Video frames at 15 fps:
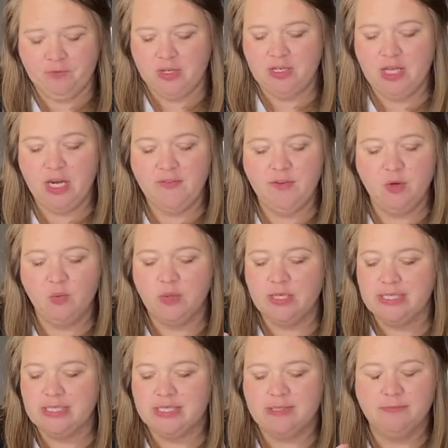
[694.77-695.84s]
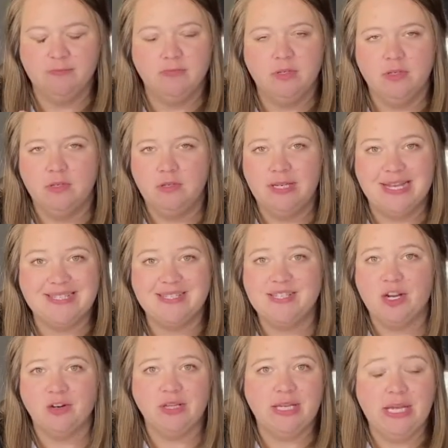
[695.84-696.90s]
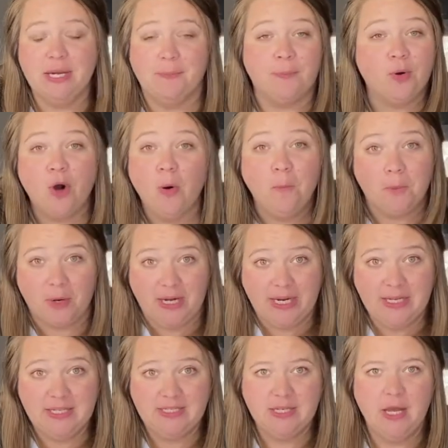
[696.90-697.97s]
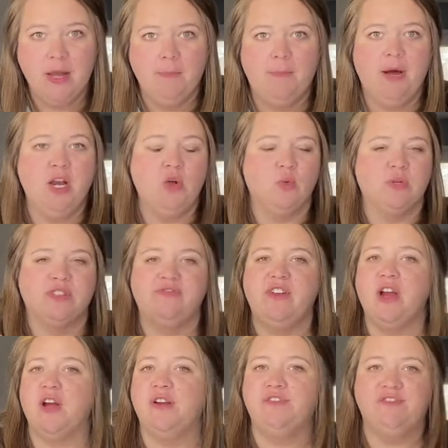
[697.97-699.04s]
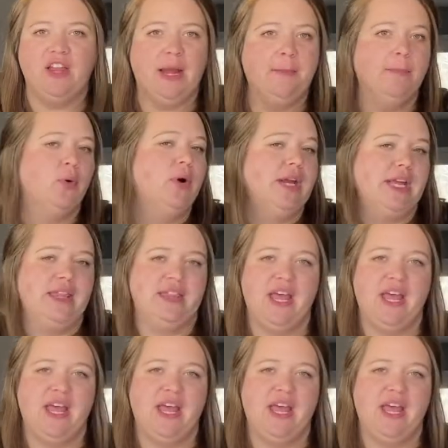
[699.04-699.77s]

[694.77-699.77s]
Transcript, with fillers: None of it was necessarily inappropriate, but it was very flamboyant.